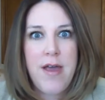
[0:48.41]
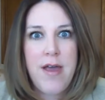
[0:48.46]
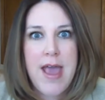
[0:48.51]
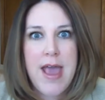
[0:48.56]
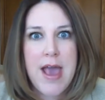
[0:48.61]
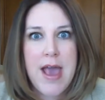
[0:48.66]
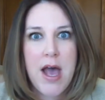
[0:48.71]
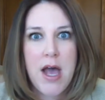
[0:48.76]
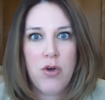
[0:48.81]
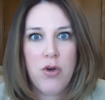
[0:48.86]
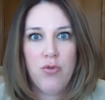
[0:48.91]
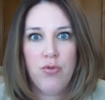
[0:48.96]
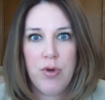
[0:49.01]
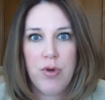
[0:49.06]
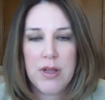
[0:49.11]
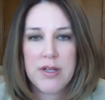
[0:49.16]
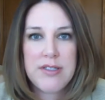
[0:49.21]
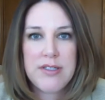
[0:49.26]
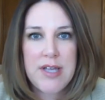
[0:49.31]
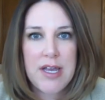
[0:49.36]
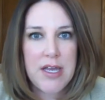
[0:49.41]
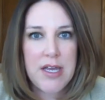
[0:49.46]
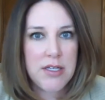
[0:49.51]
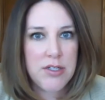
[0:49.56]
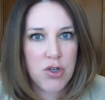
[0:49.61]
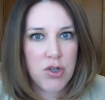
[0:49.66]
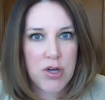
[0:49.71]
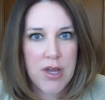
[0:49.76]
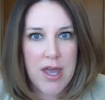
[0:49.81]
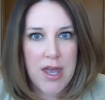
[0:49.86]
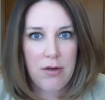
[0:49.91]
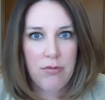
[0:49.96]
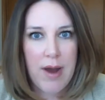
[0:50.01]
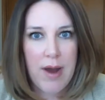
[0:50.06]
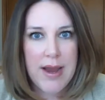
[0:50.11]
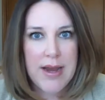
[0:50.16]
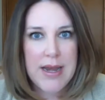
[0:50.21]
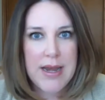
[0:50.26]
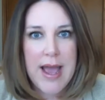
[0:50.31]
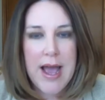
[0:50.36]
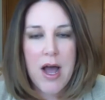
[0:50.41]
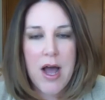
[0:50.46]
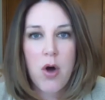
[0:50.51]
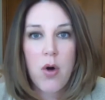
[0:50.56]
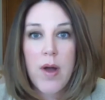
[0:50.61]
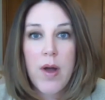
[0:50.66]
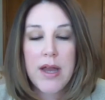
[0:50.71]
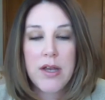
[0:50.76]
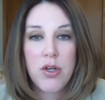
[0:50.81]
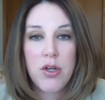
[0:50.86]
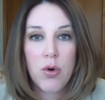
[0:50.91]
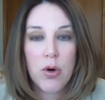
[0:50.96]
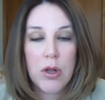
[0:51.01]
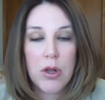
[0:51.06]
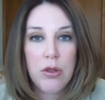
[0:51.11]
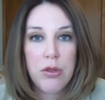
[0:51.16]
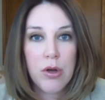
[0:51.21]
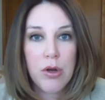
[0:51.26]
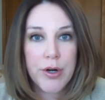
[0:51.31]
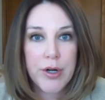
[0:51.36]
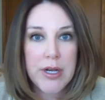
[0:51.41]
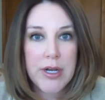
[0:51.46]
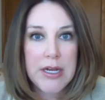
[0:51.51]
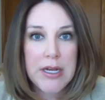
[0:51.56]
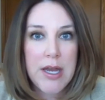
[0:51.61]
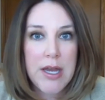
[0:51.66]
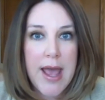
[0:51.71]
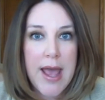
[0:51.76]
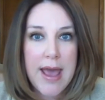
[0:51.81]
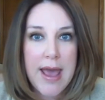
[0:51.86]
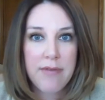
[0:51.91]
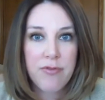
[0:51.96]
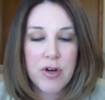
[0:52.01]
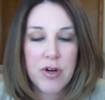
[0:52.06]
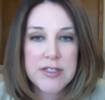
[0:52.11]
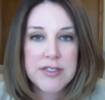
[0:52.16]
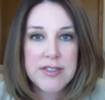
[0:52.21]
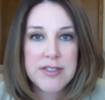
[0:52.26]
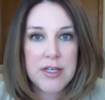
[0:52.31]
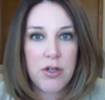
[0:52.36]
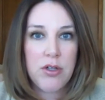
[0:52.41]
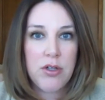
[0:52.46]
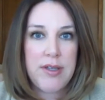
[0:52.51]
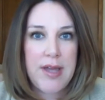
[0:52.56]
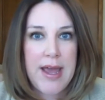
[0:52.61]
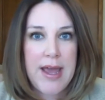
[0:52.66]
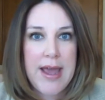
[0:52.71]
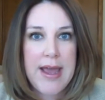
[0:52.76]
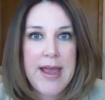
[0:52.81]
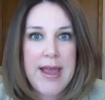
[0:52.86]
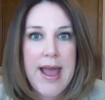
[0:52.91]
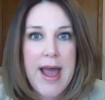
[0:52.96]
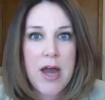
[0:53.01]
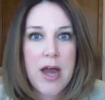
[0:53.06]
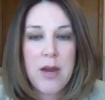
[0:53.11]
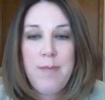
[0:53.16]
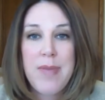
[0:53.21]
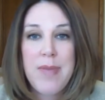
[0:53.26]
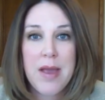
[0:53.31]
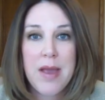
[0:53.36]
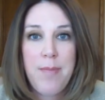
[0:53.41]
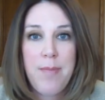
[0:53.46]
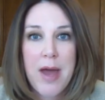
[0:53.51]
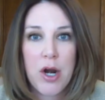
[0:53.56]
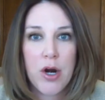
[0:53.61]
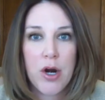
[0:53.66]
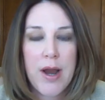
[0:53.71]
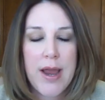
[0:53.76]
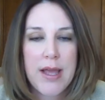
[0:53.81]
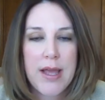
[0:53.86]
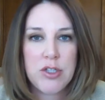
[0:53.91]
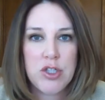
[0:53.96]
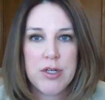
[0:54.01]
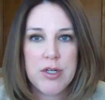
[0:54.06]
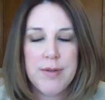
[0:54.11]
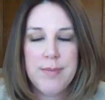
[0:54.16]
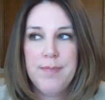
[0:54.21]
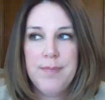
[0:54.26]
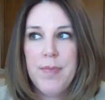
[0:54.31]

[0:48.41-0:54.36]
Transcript: and real estate is your gig right now, and you're learning every single day how to be a better agent.